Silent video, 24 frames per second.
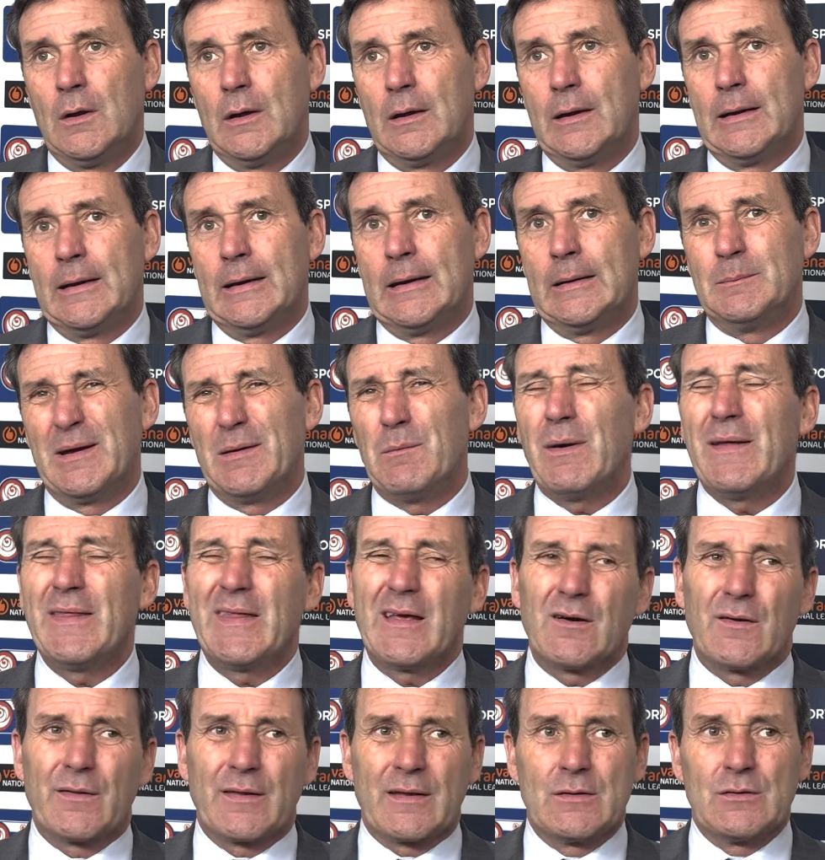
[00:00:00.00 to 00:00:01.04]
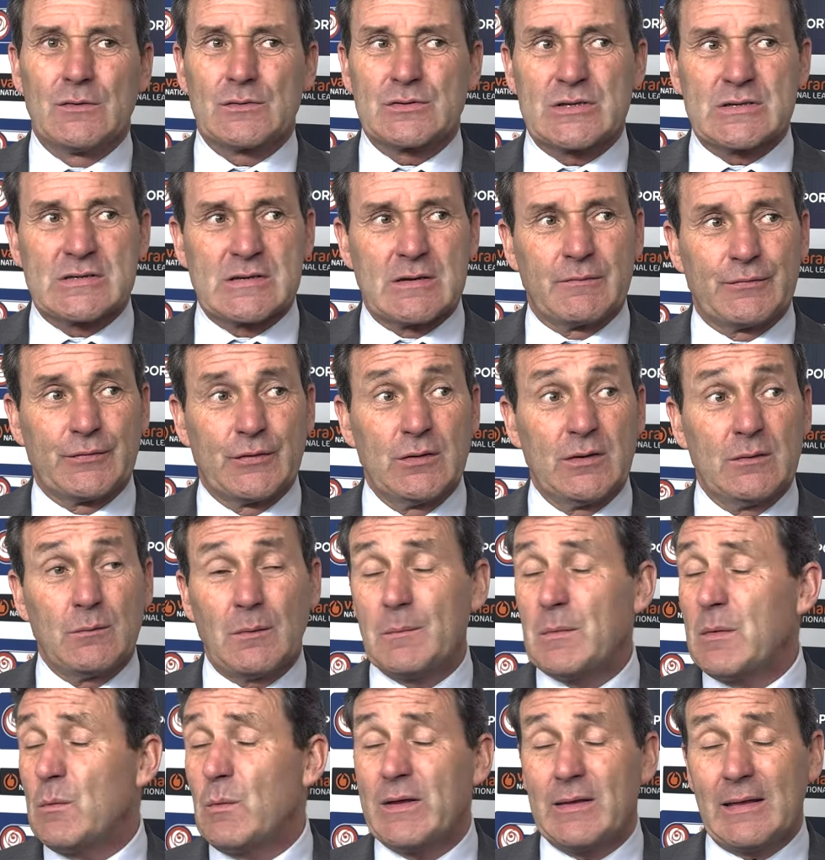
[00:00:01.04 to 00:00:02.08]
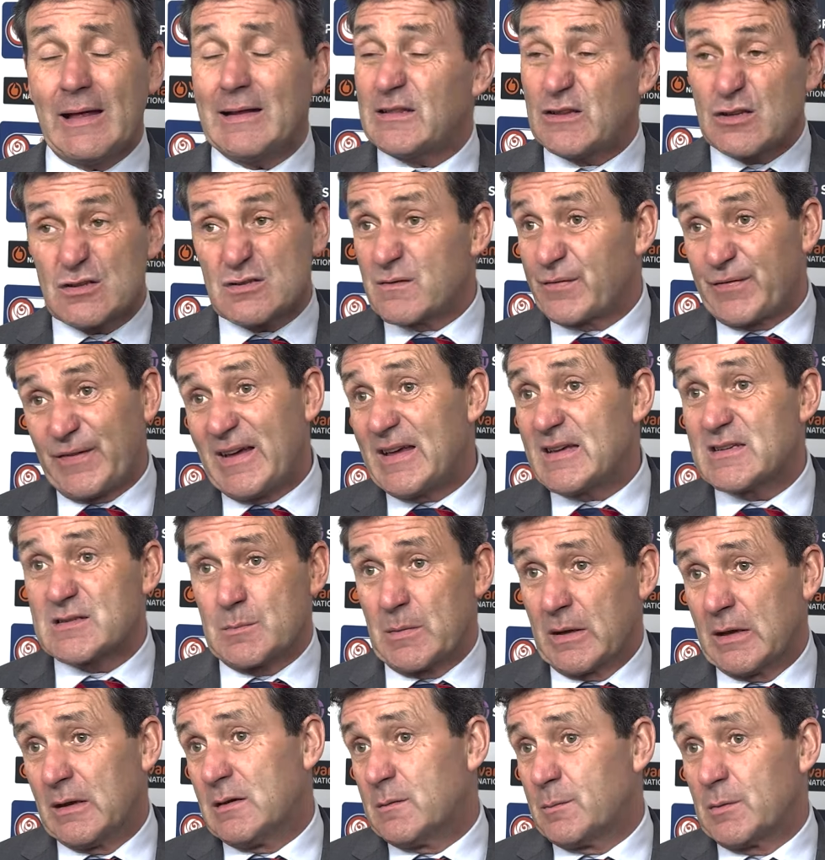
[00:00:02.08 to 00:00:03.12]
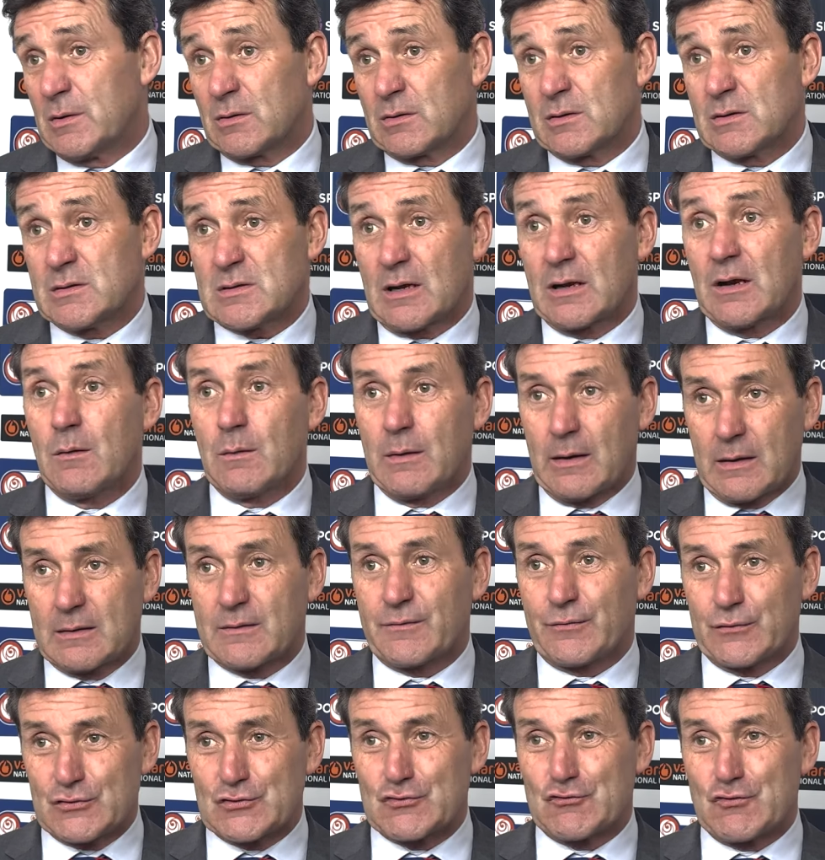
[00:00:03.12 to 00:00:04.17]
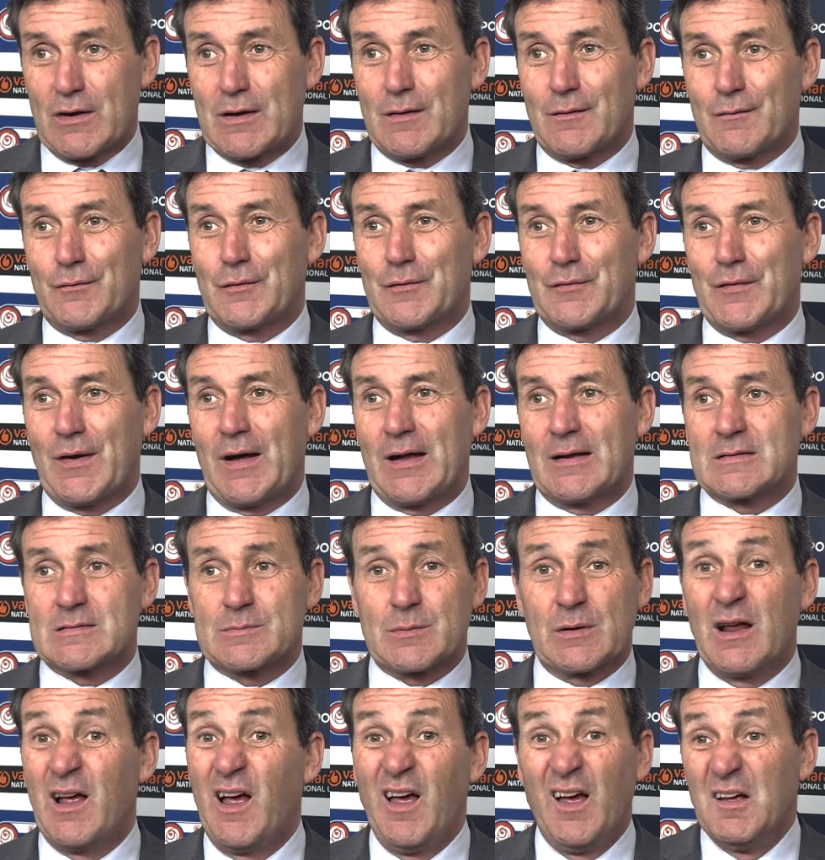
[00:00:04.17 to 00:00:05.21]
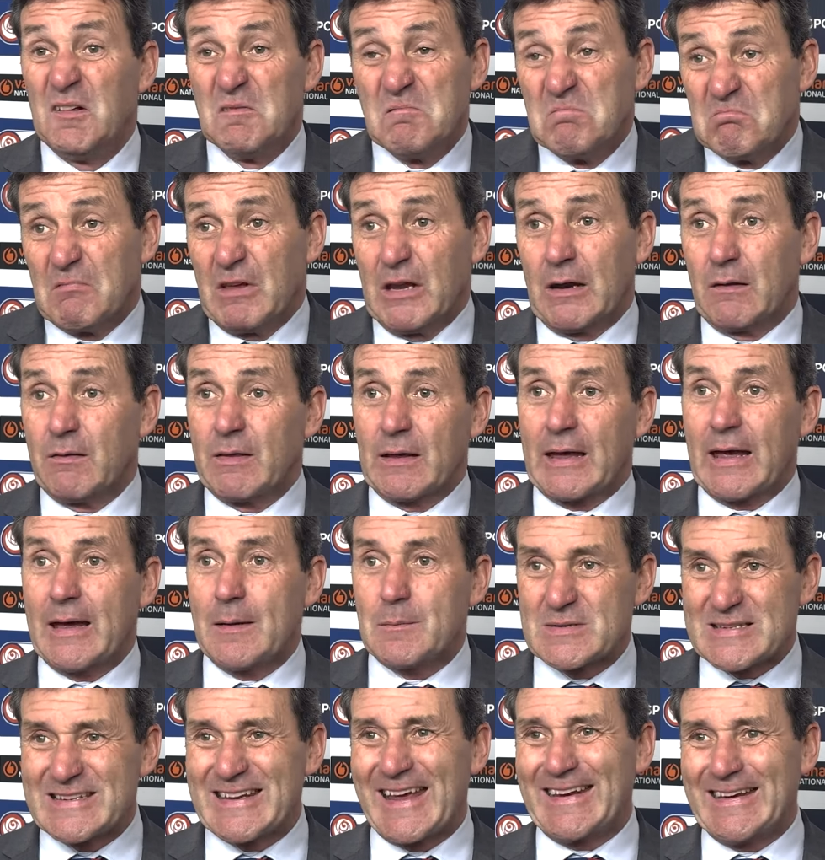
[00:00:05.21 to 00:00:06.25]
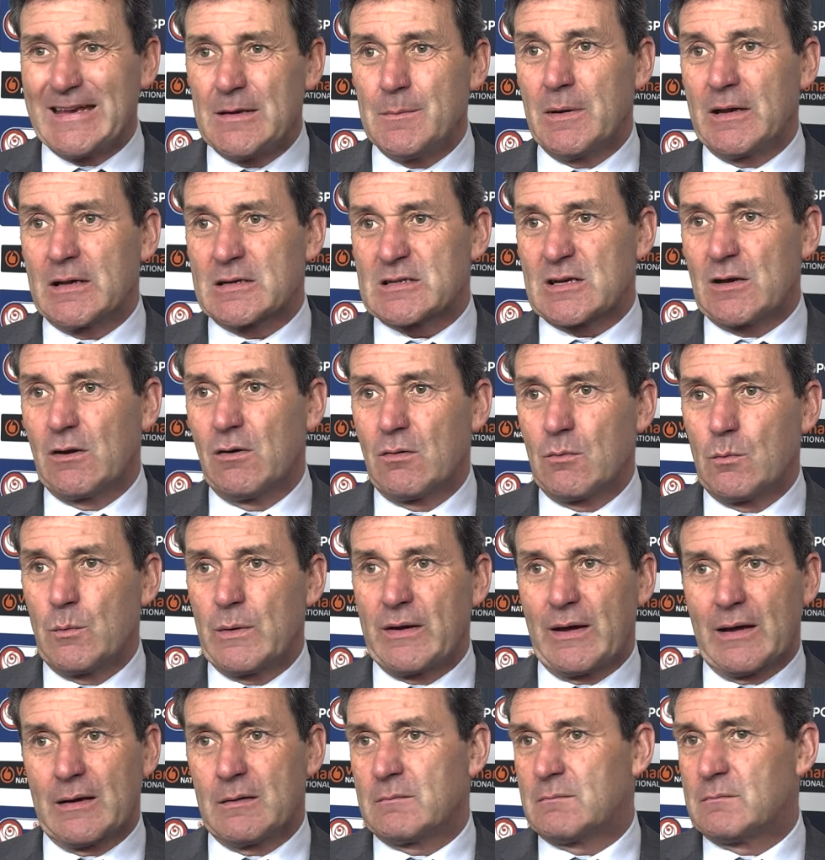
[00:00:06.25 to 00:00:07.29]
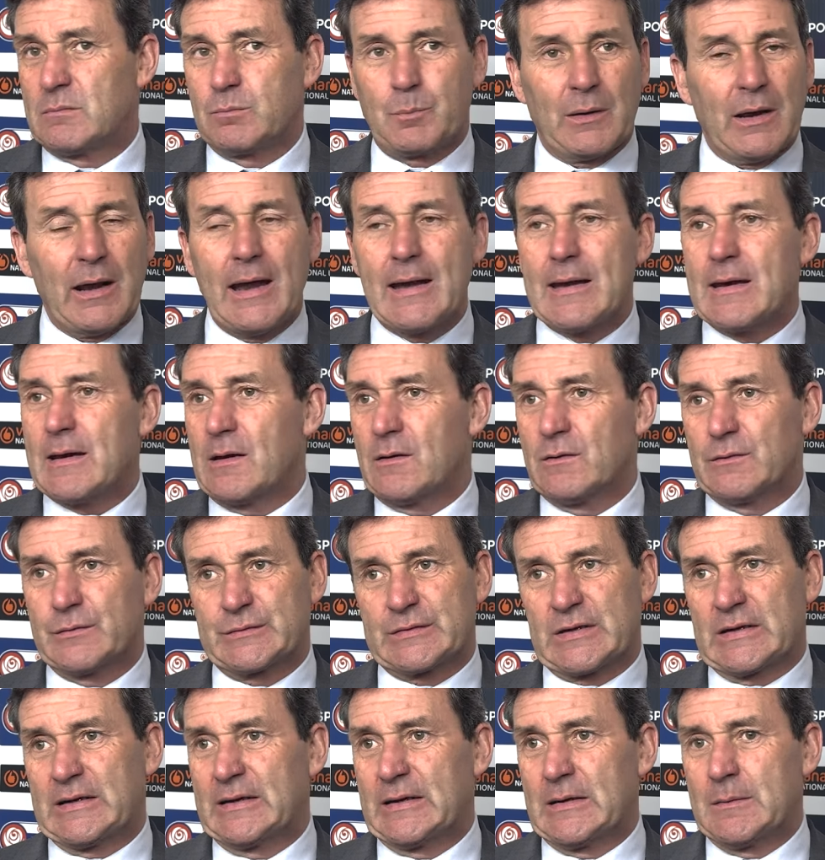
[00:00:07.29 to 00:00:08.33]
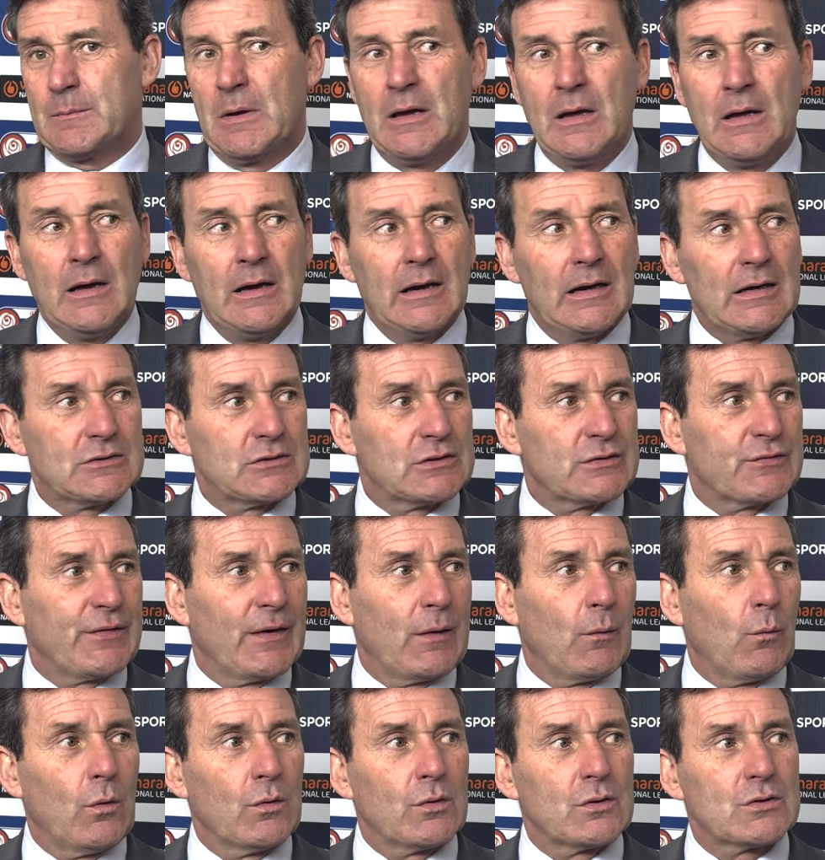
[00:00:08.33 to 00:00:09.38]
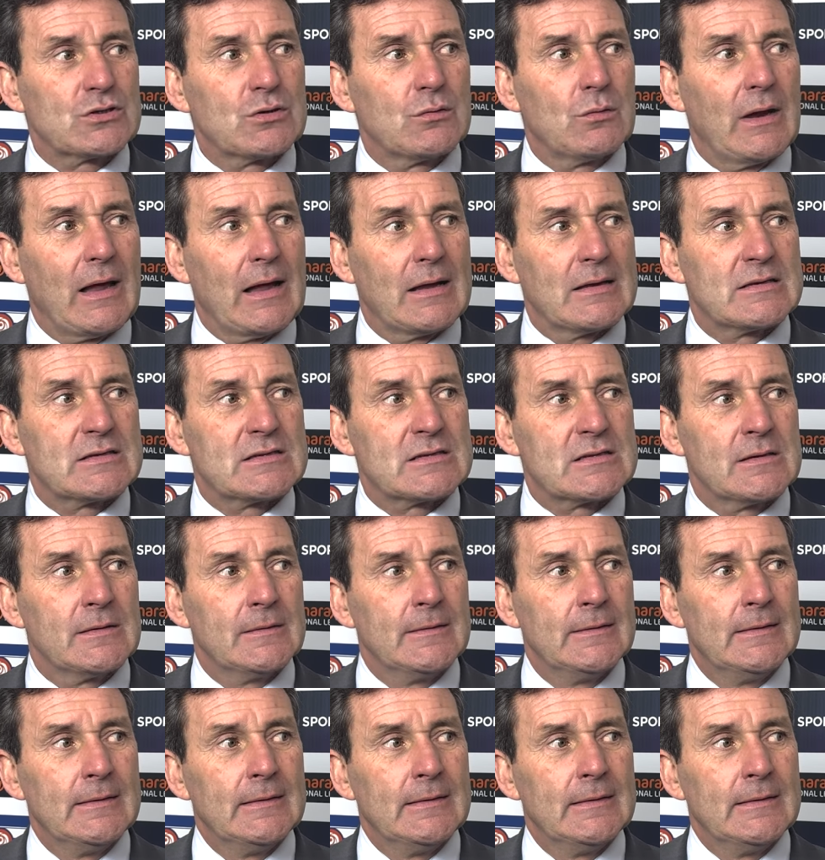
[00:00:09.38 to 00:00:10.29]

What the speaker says: And when they got their noses in front, I mean, that doesn't faze me, to be honest. I know it's frustrating for fans, but you know, the game's 90 minutes long. We had plenty enough time. I just felt one or two lads